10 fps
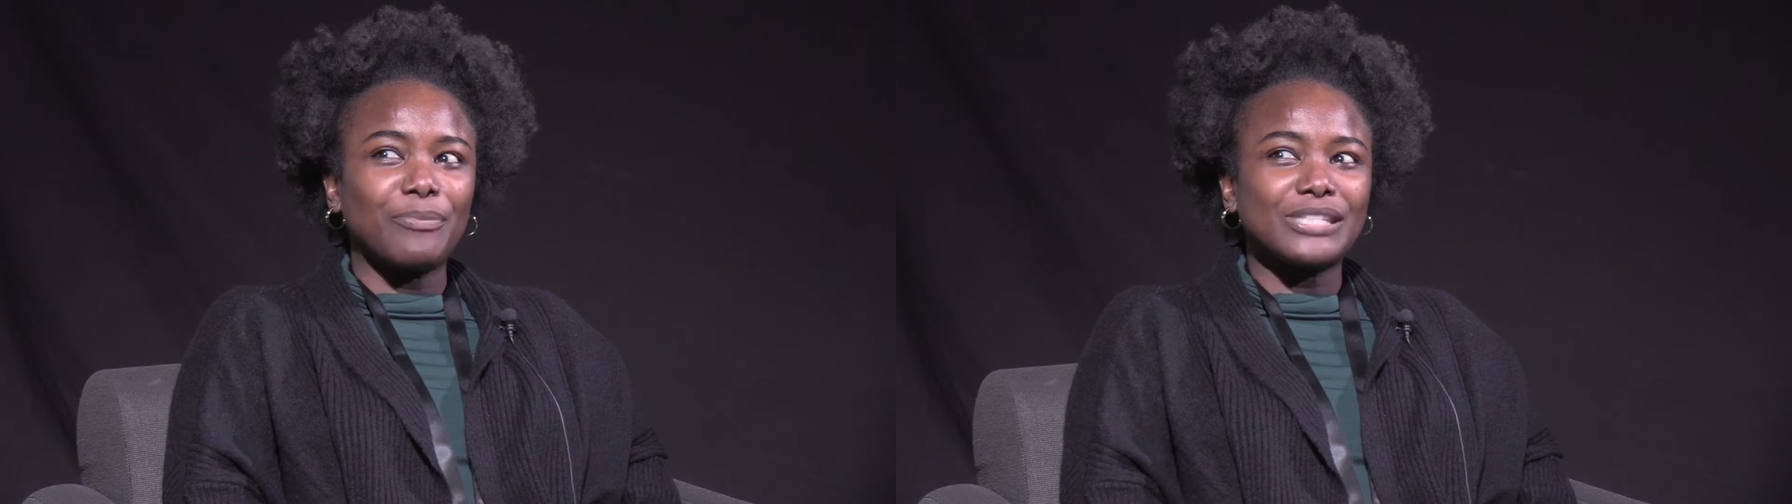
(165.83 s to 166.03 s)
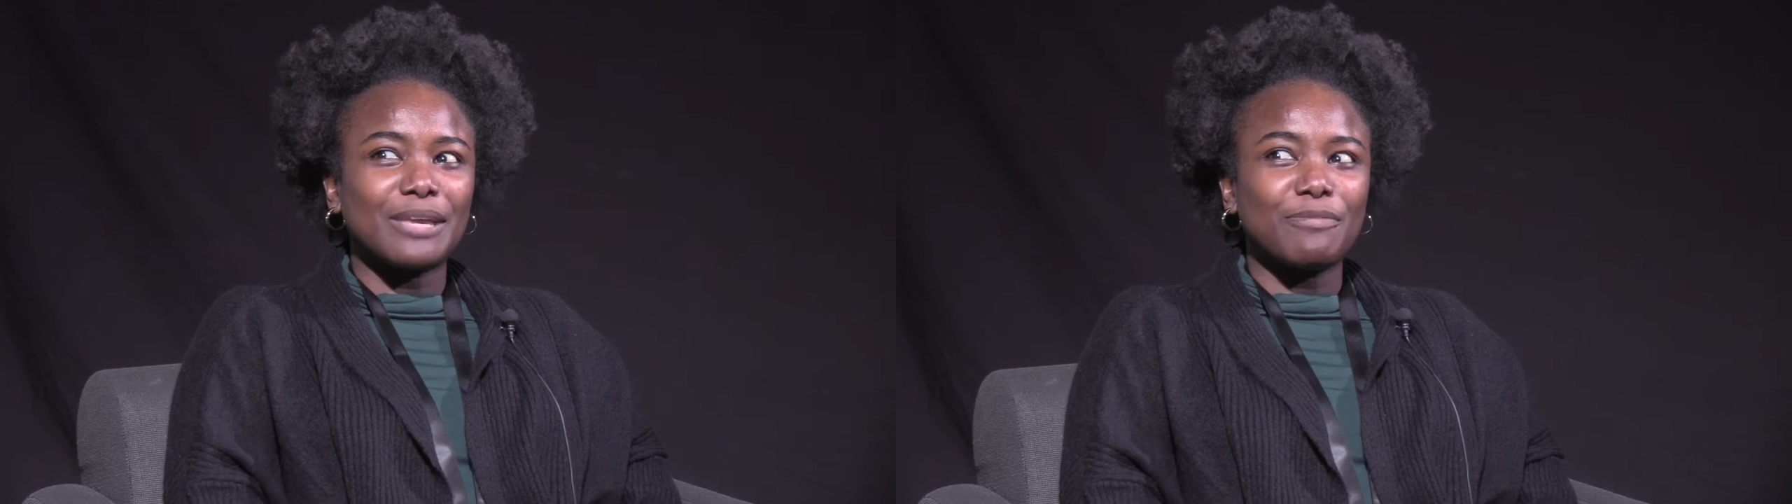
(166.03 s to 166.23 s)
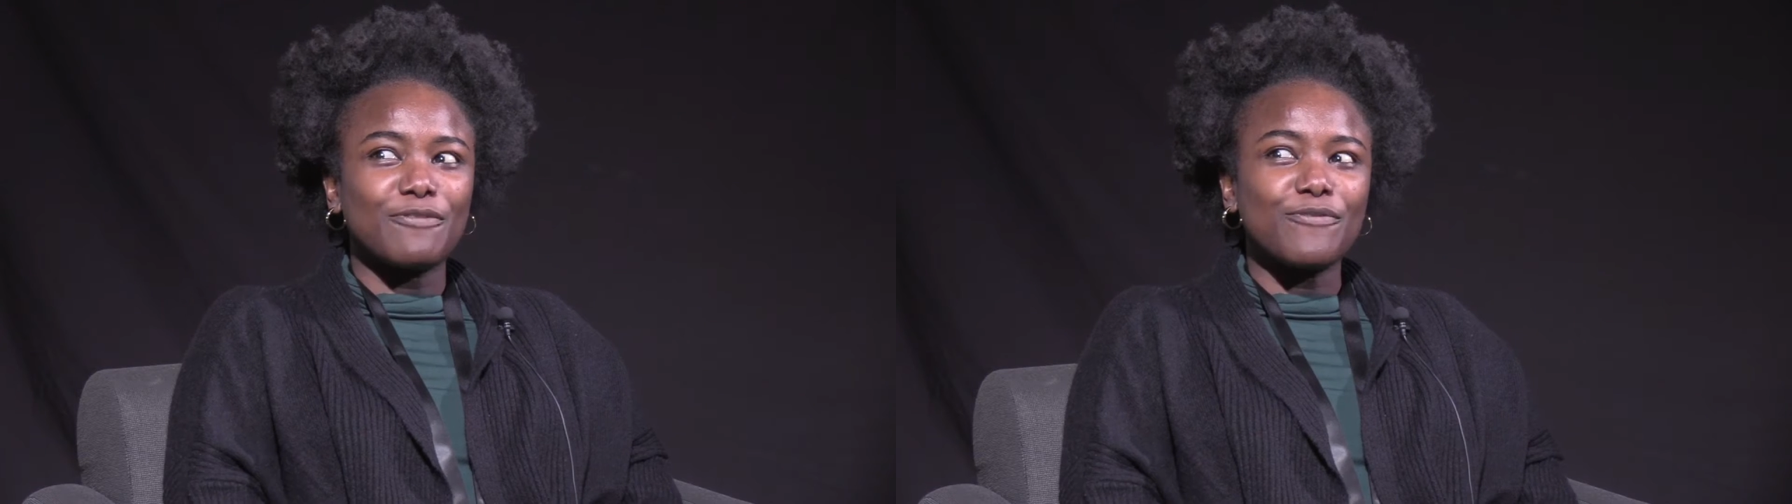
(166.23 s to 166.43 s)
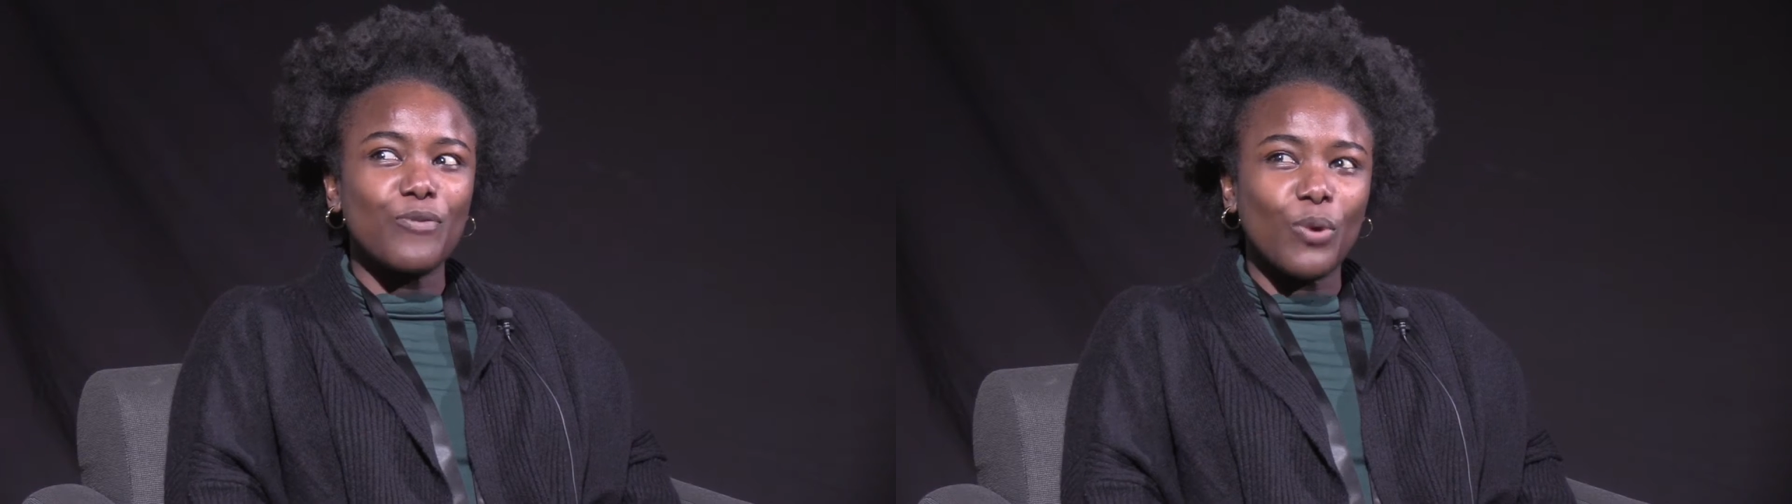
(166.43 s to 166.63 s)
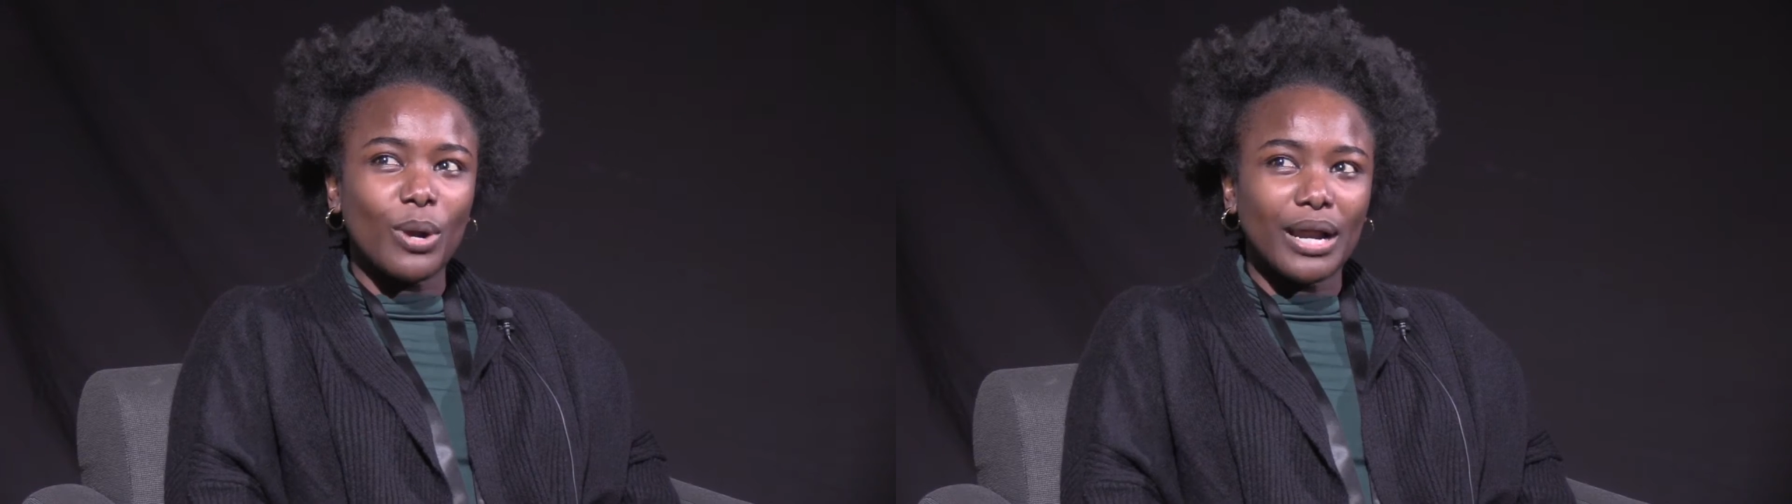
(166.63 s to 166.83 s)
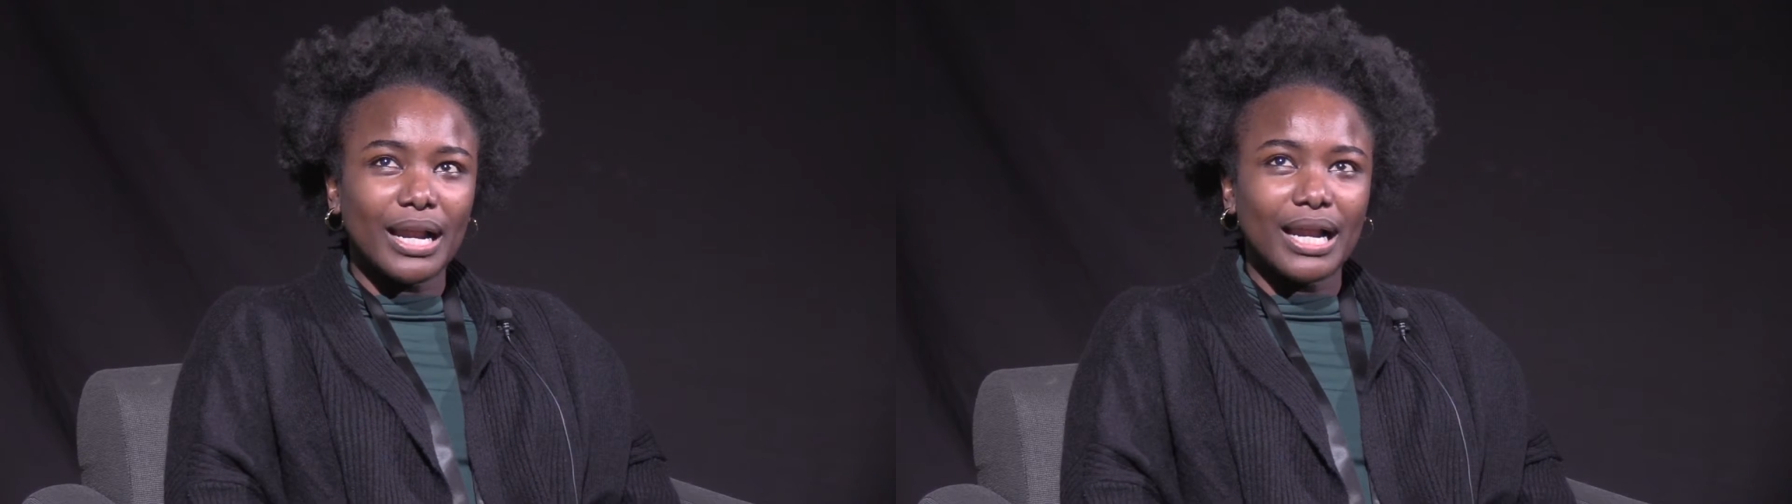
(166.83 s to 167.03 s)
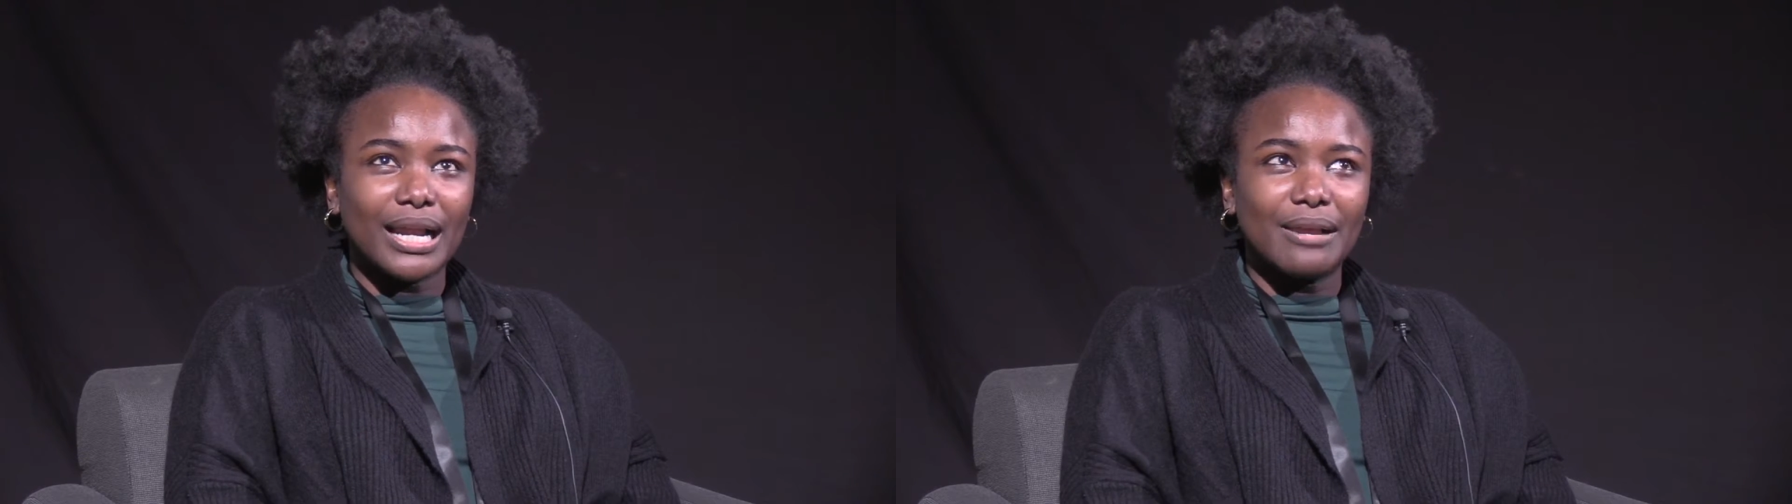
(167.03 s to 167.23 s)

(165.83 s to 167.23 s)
would say before